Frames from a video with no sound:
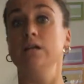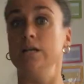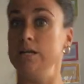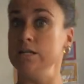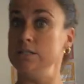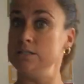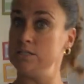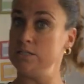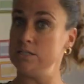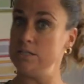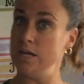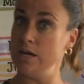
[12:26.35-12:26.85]

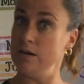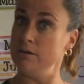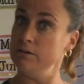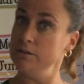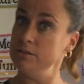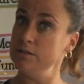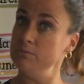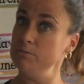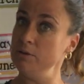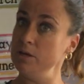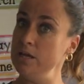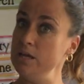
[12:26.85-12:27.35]
It's there
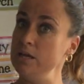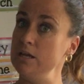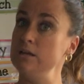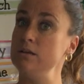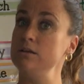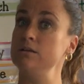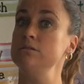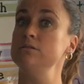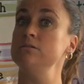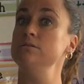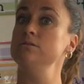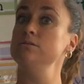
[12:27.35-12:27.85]
in the mail.
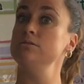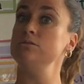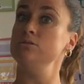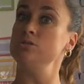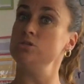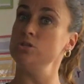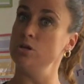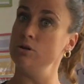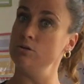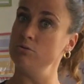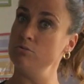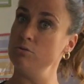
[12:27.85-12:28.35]

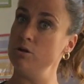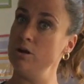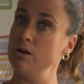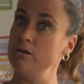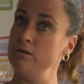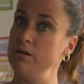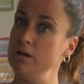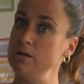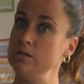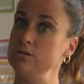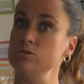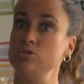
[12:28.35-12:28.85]
Don't
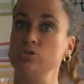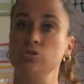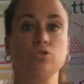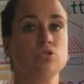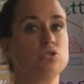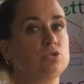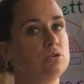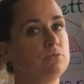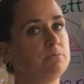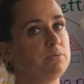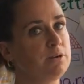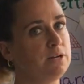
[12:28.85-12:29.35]
worry,
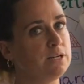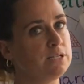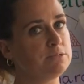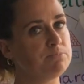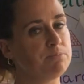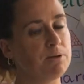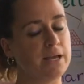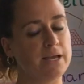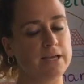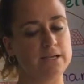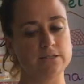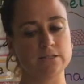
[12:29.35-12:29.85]
super
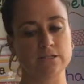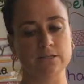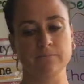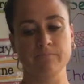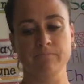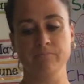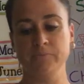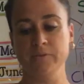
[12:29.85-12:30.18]
explained.